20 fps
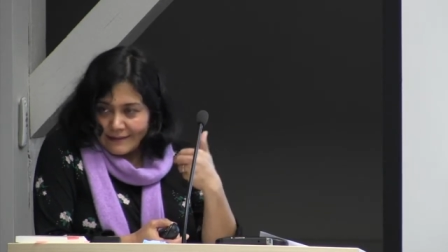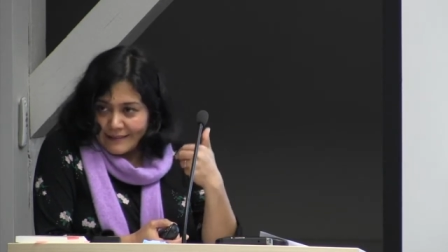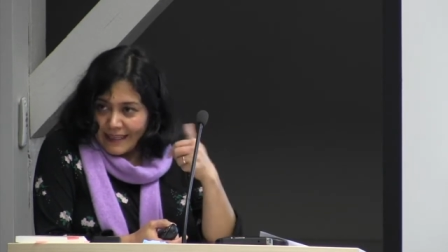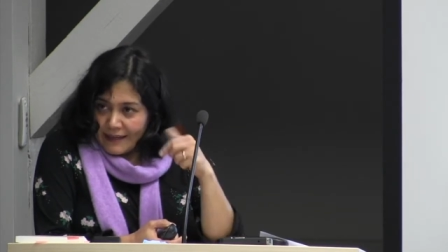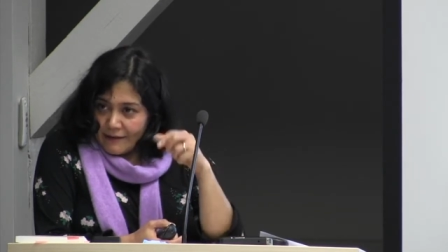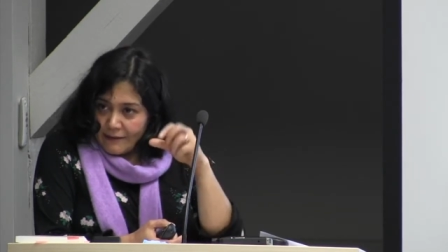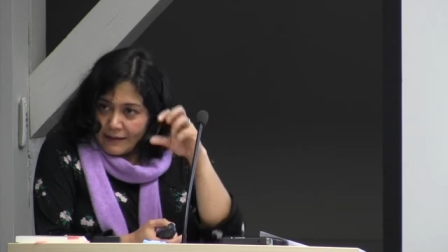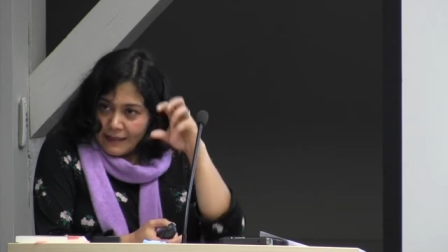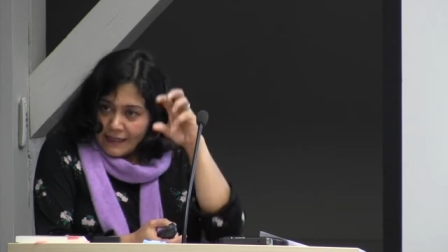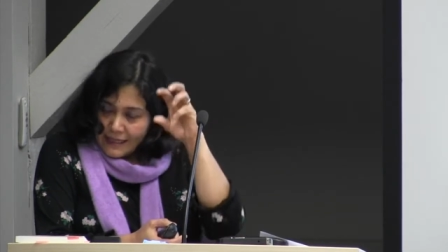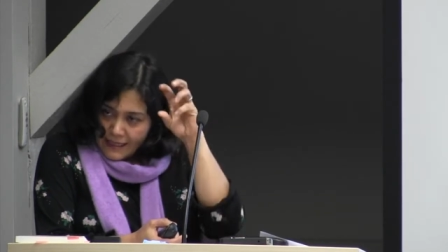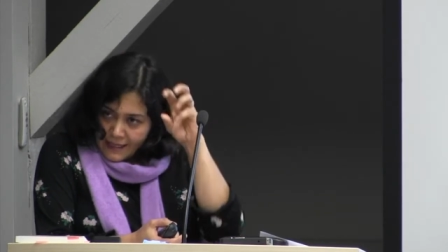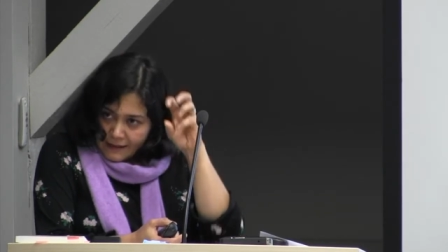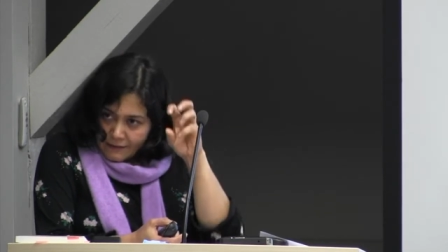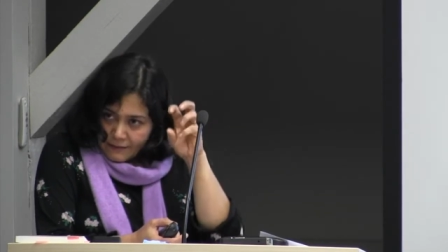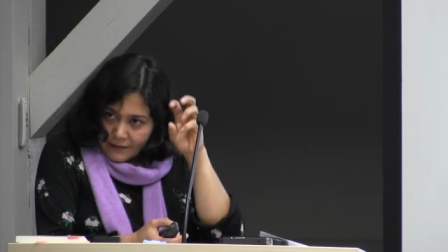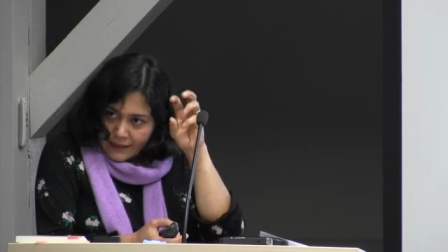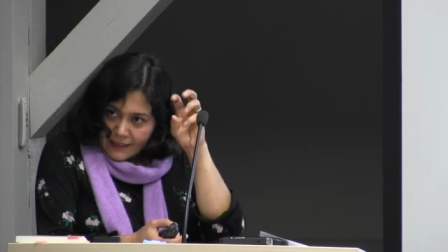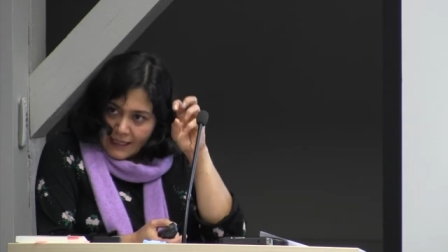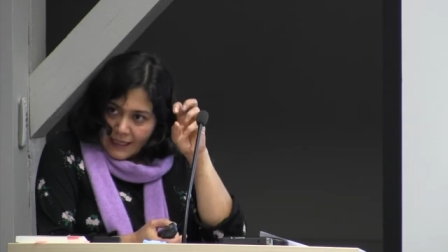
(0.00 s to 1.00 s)
the
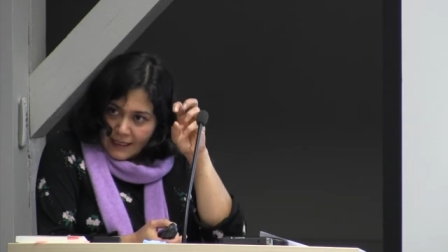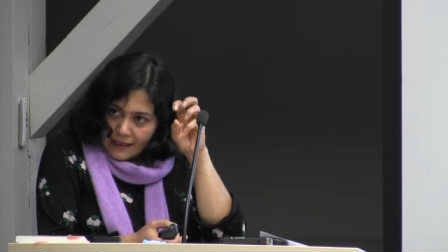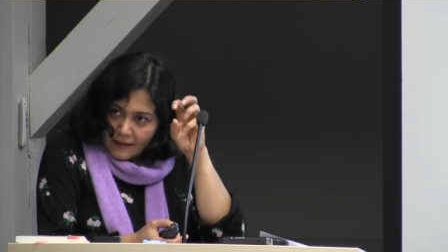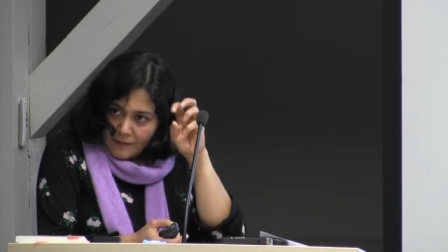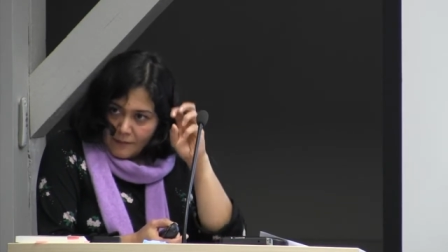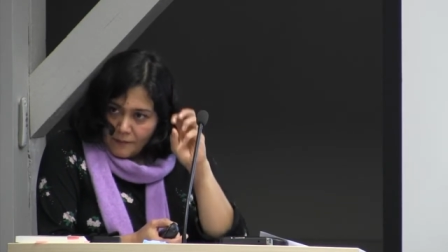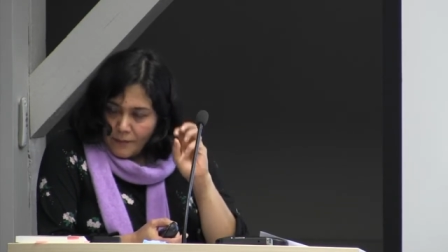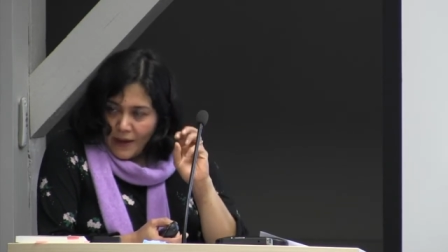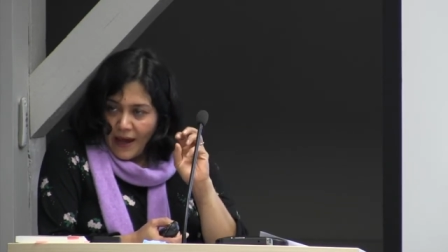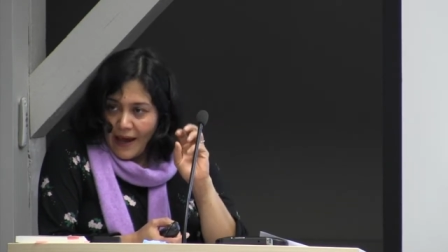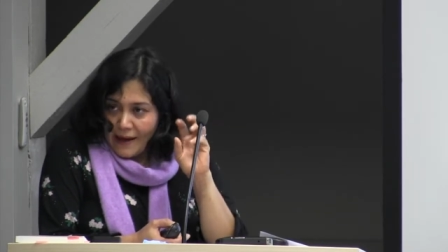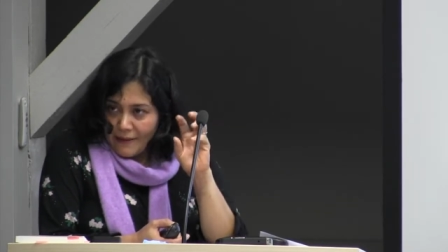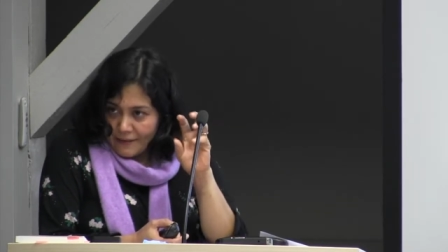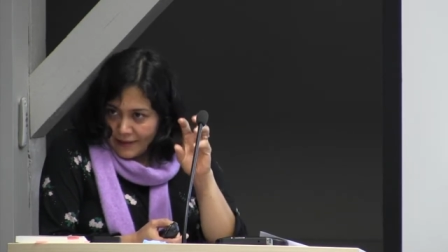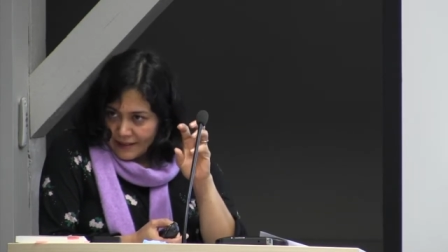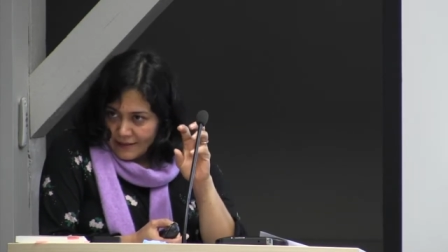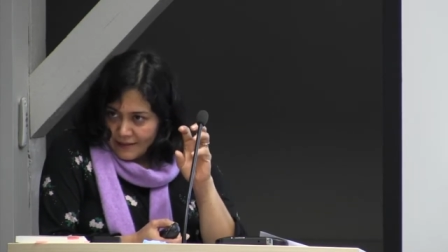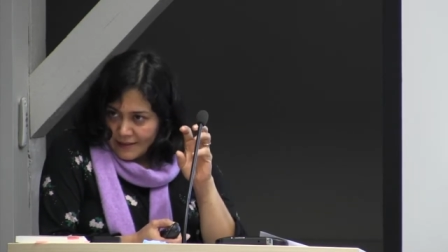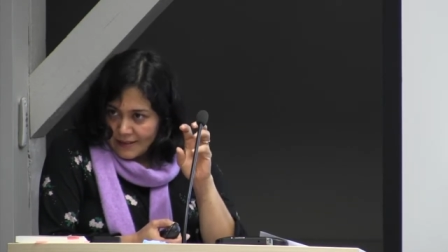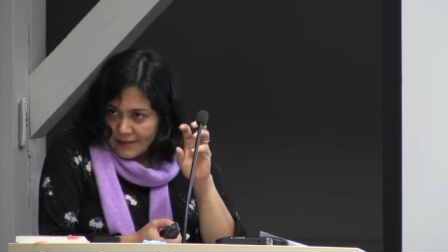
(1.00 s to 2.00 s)
real
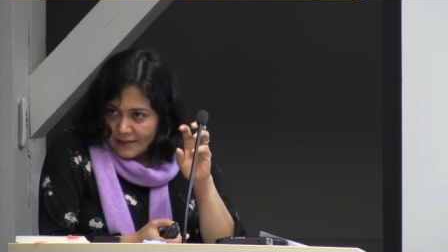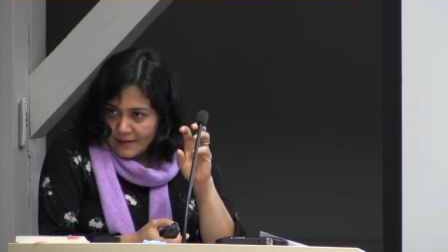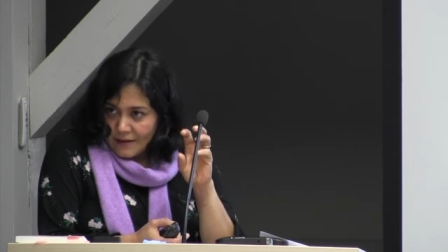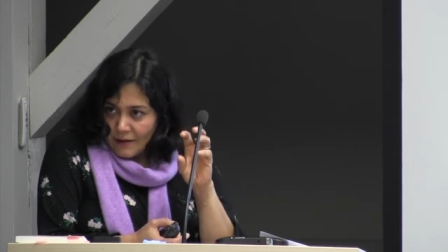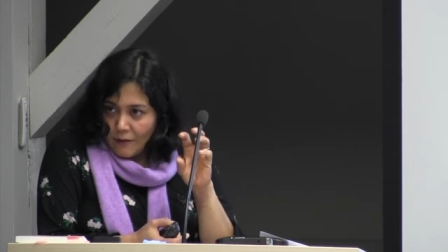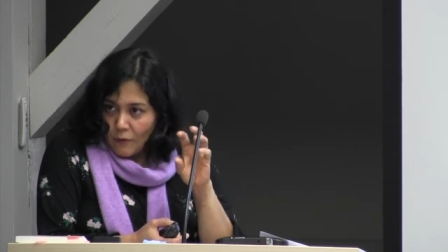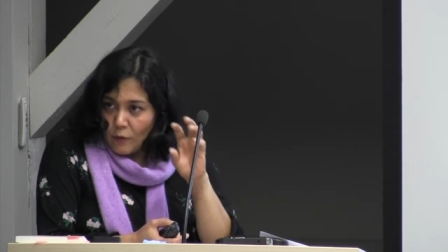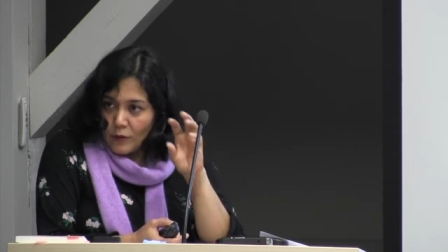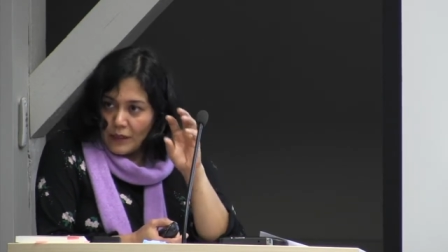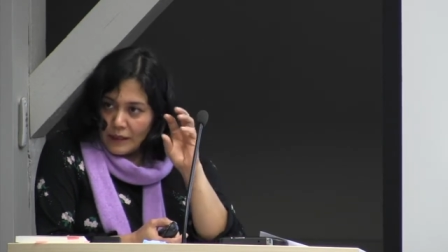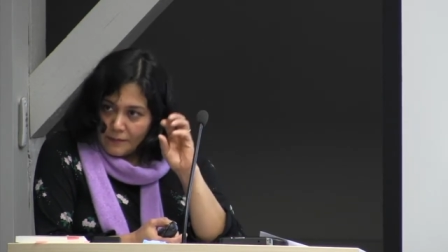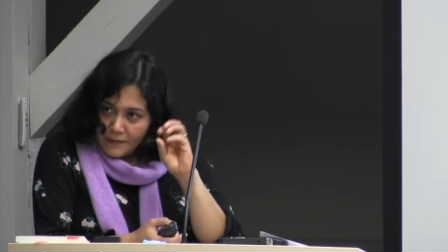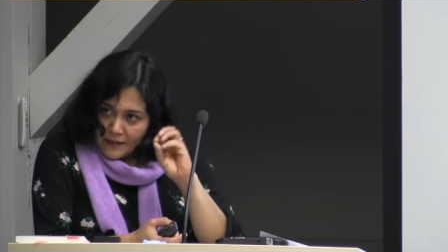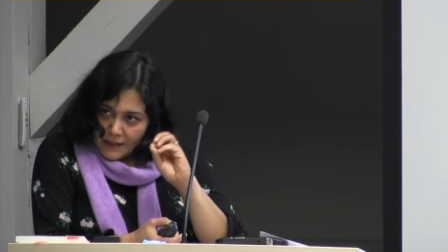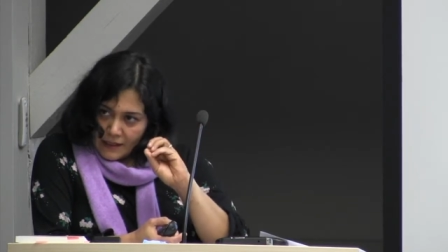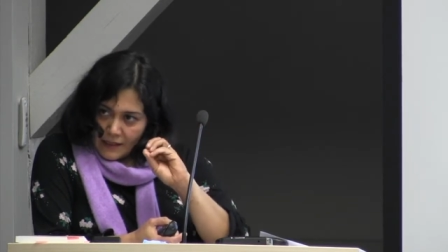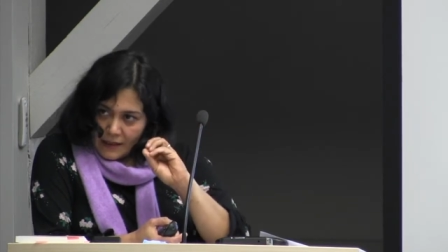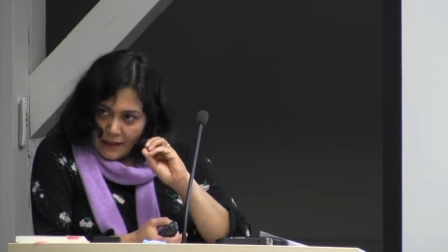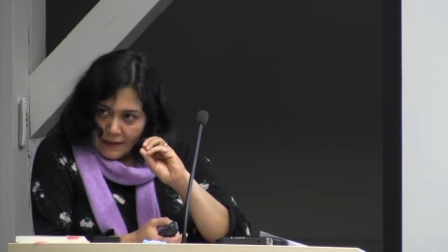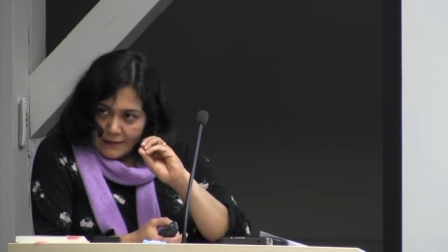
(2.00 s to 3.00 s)
parents will
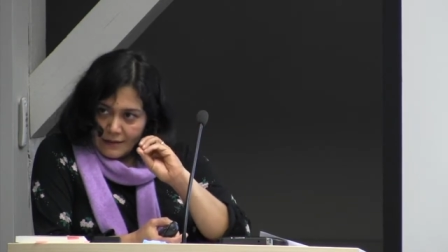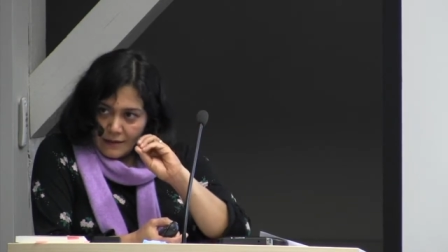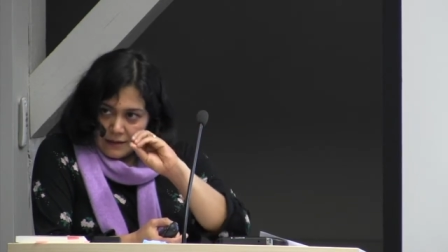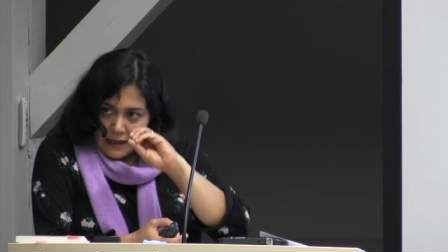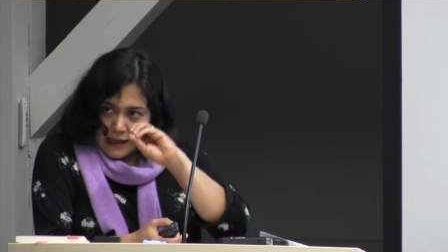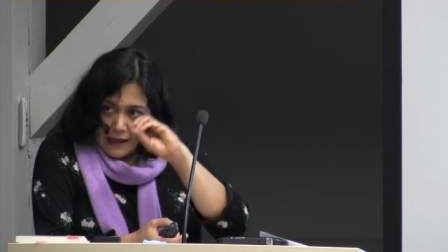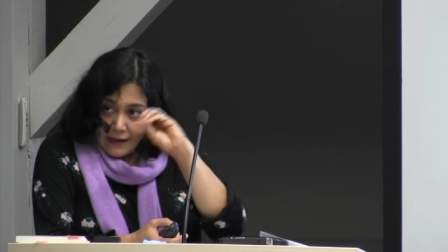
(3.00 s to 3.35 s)
be,